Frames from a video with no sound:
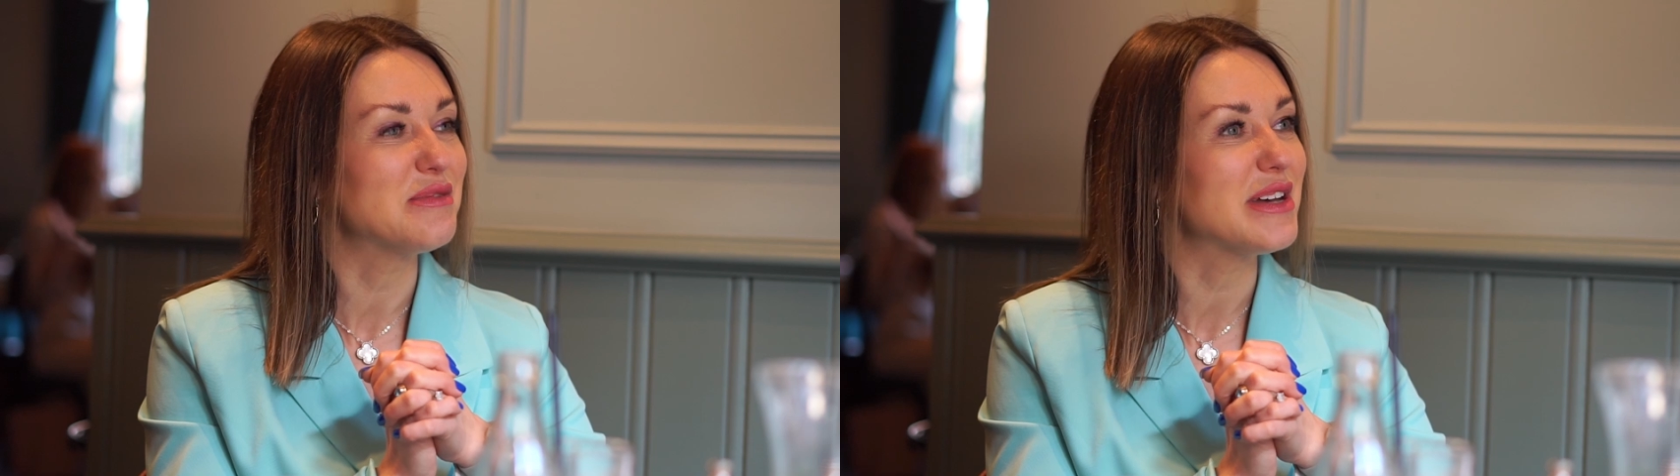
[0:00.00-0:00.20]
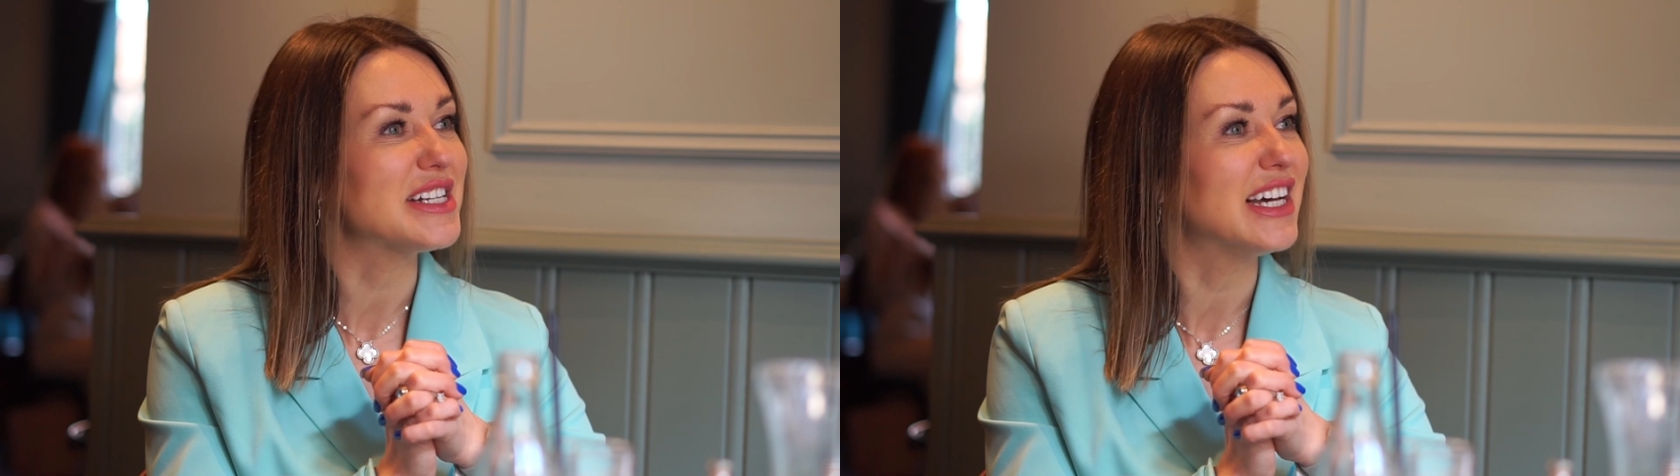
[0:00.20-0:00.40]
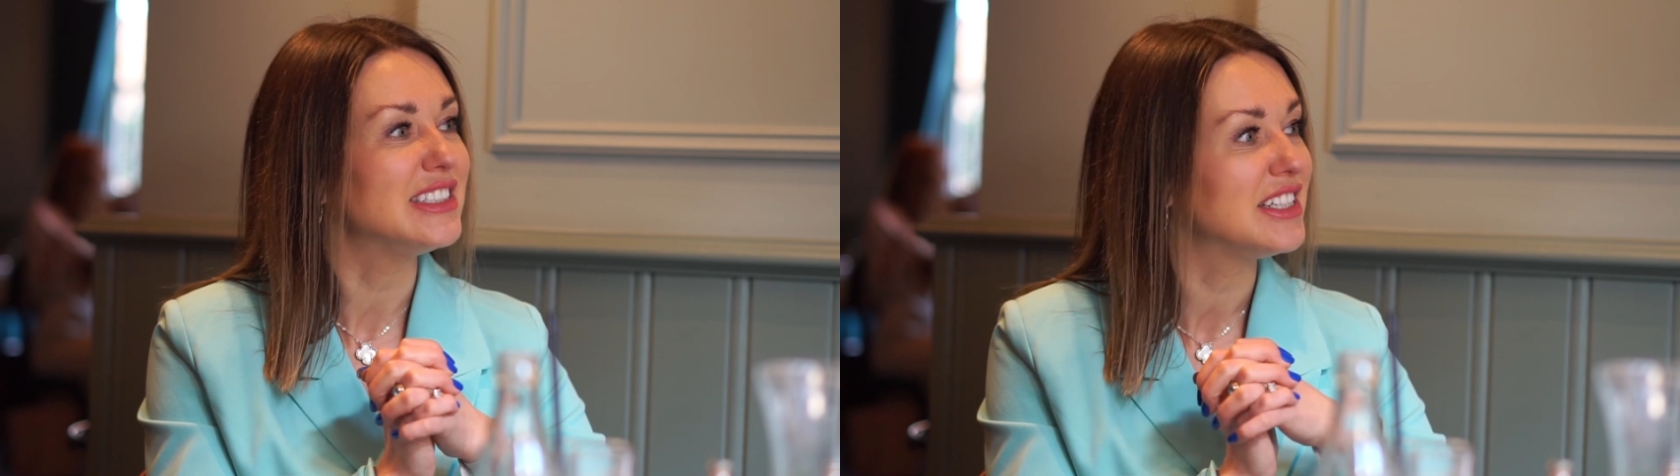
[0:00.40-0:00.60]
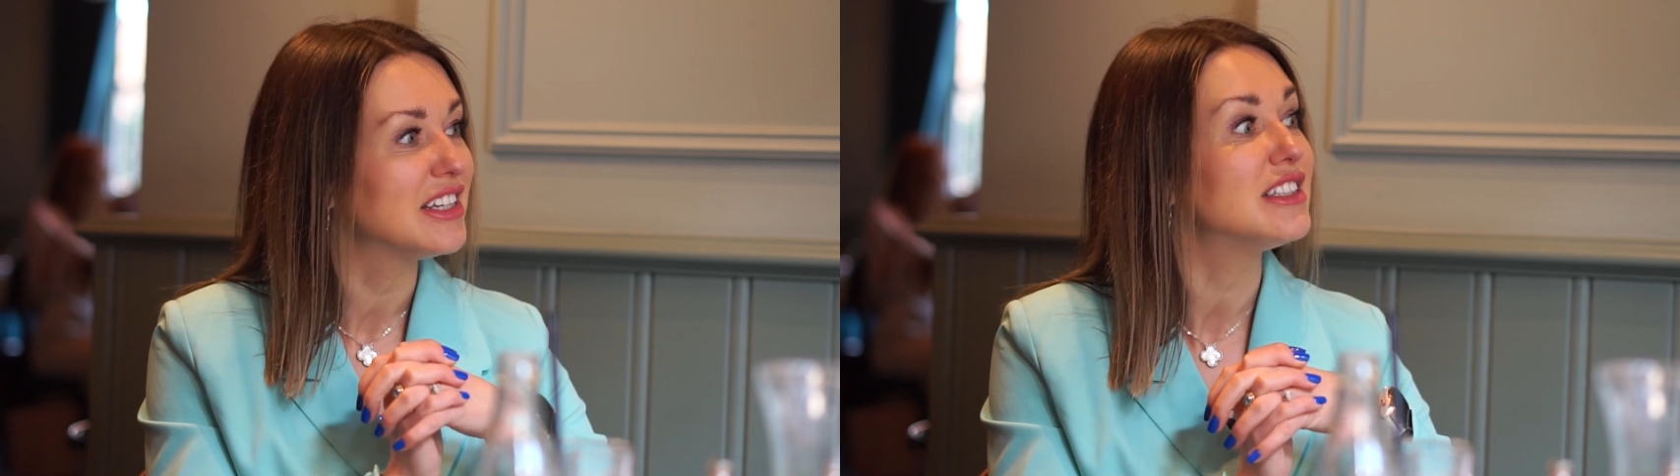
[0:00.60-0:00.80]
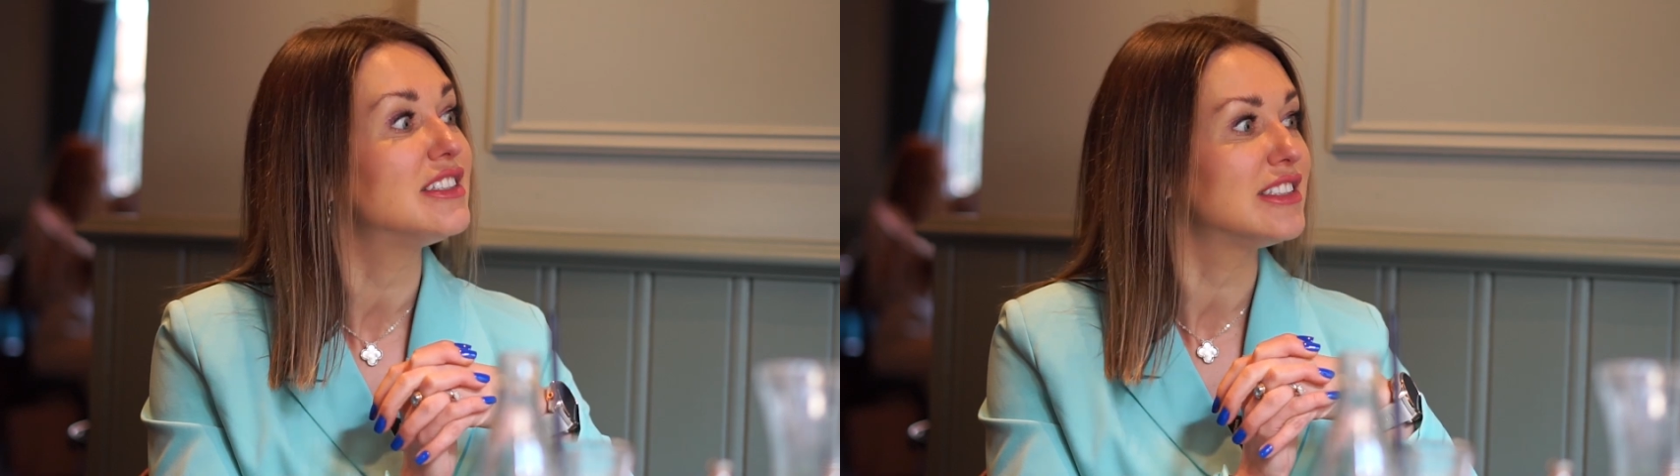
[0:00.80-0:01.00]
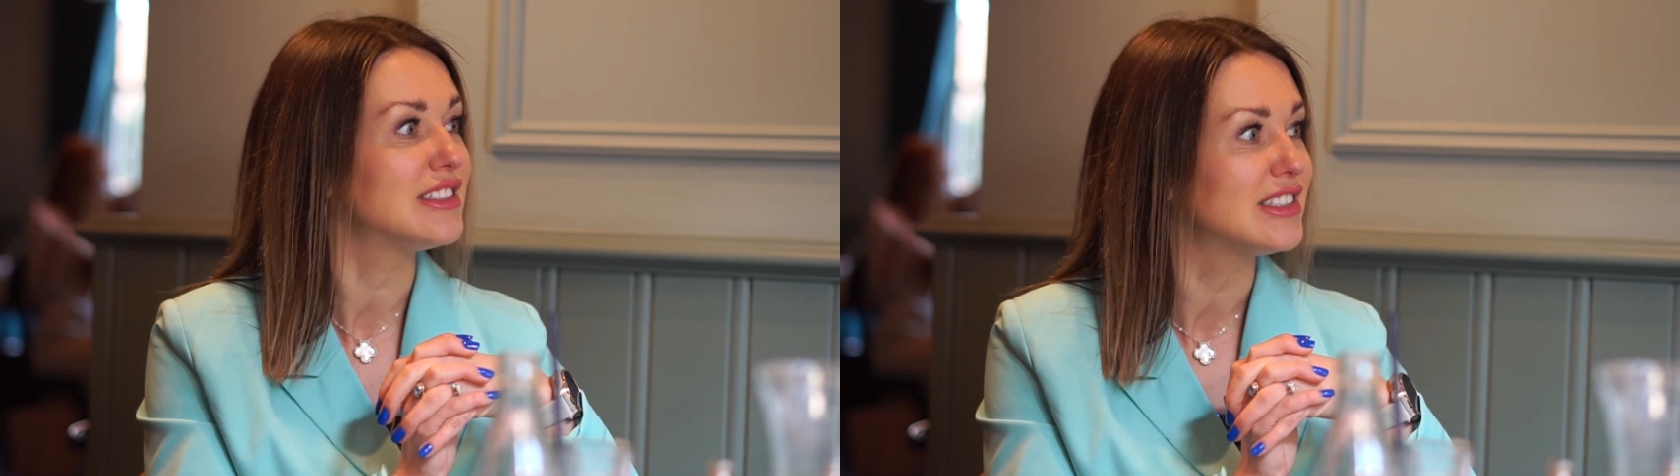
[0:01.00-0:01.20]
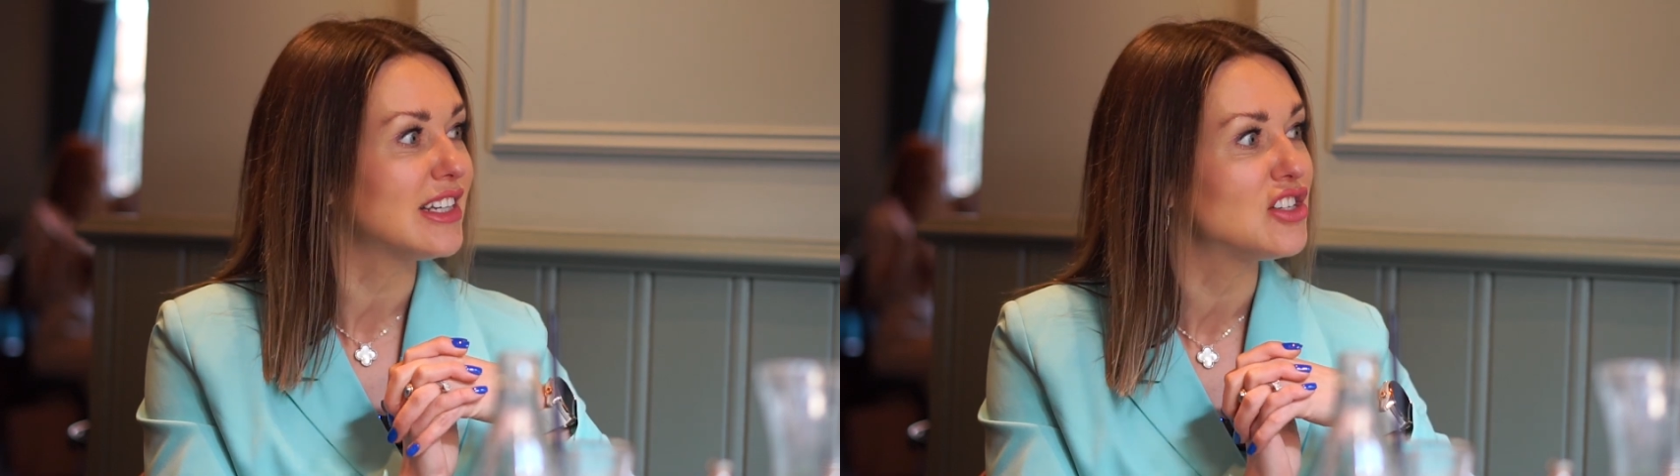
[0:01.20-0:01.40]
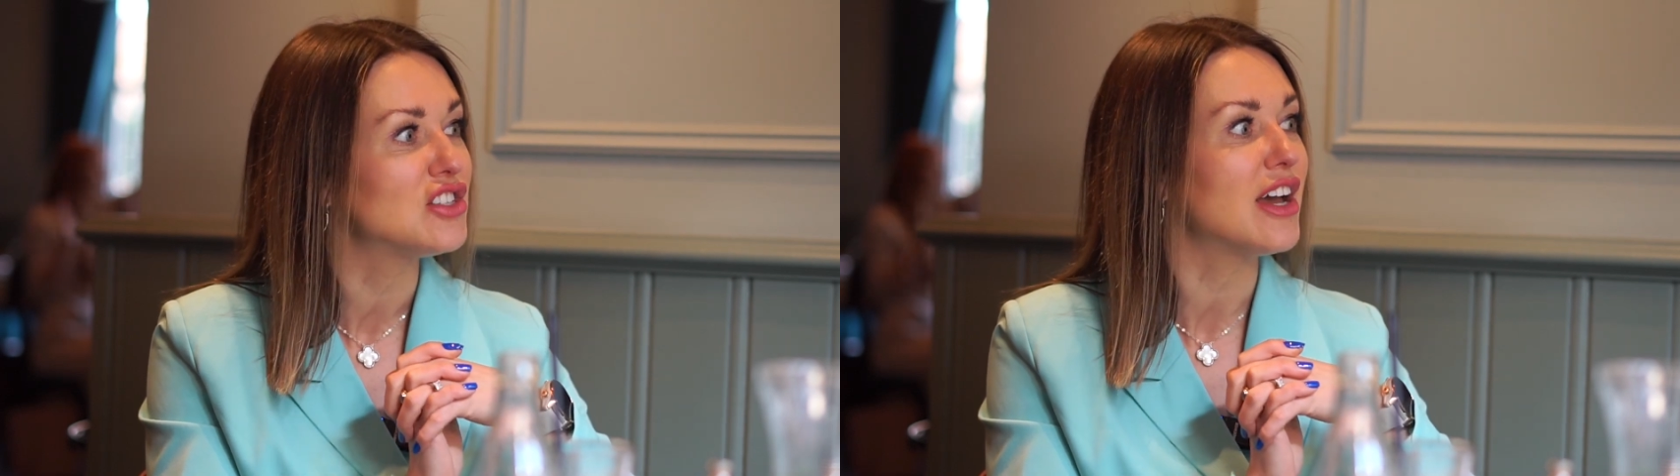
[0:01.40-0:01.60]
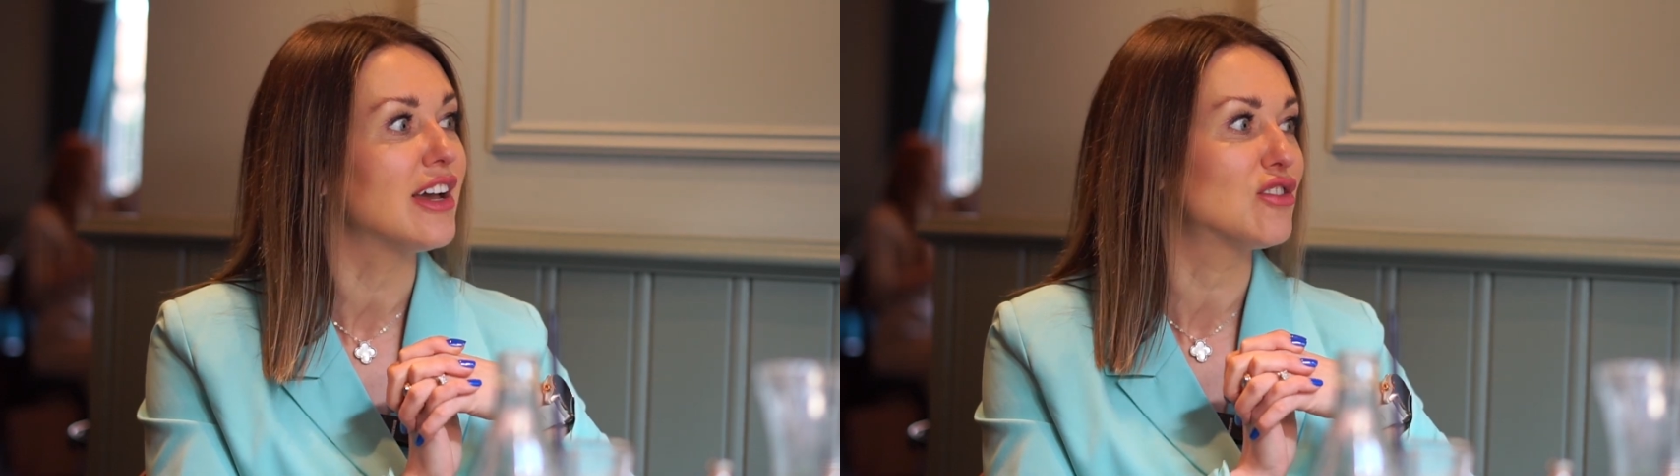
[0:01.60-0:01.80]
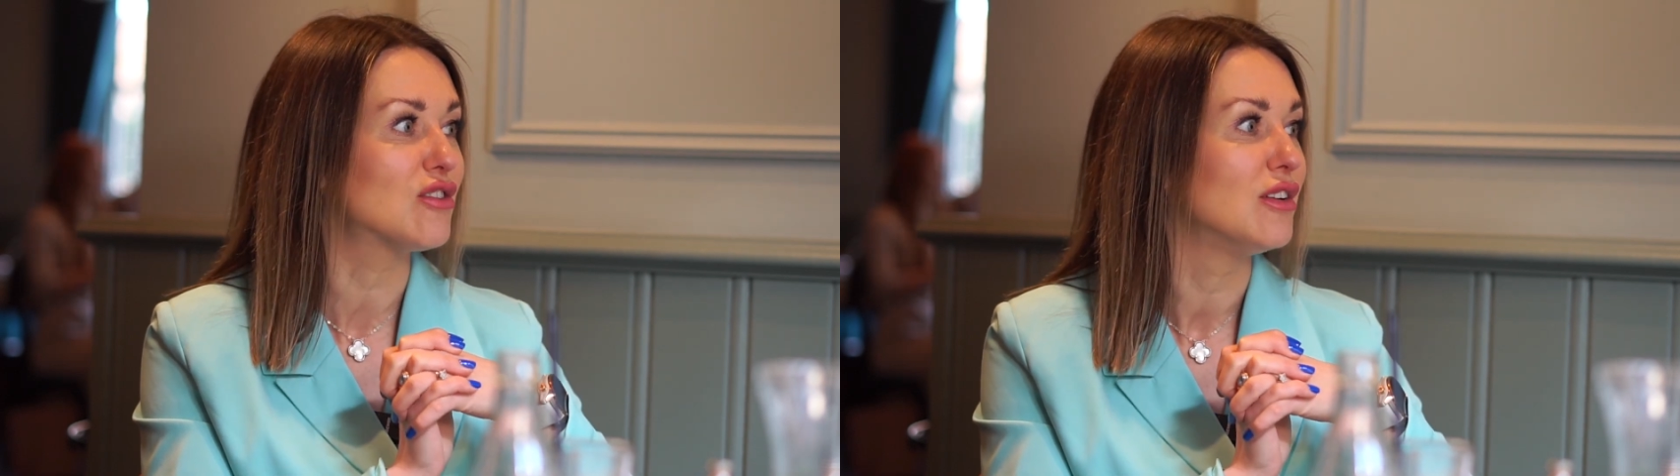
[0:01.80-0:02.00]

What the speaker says: But I think it's such a